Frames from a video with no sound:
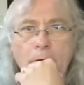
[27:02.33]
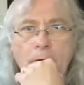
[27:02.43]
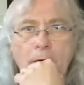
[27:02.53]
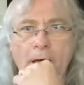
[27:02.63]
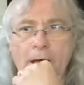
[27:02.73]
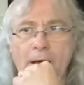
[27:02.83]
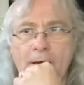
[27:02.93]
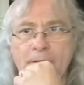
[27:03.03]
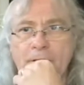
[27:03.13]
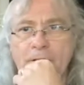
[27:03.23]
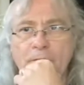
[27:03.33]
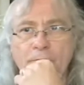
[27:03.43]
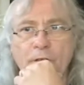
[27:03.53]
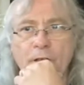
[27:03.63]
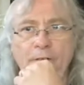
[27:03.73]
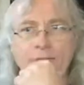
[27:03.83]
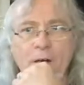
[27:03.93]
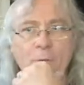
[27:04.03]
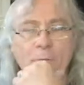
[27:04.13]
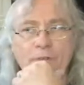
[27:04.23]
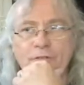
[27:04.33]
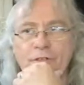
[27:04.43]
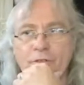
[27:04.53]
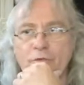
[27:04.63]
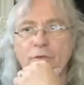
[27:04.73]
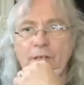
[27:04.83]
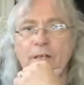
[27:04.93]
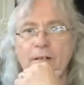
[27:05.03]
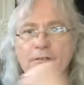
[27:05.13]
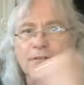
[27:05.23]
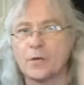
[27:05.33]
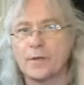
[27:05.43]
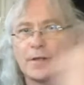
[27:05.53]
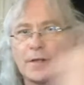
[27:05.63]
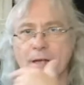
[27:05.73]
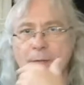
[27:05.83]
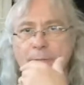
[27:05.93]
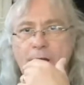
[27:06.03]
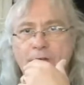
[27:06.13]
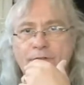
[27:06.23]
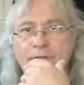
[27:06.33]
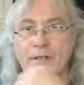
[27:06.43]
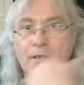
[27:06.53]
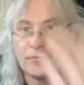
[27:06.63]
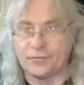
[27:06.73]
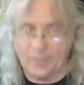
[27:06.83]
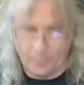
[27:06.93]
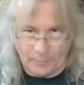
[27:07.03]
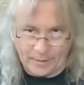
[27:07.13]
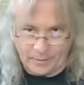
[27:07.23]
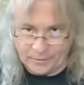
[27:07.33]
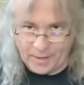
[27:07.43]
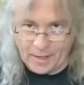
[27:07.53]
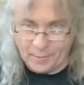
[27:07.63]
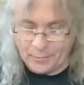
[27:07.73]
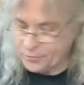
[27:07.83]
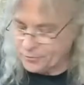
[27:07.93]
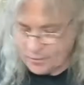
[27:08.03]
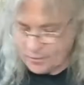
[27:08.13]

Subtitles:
And you don't realize how busy you get until when that time passes, and something like this happens.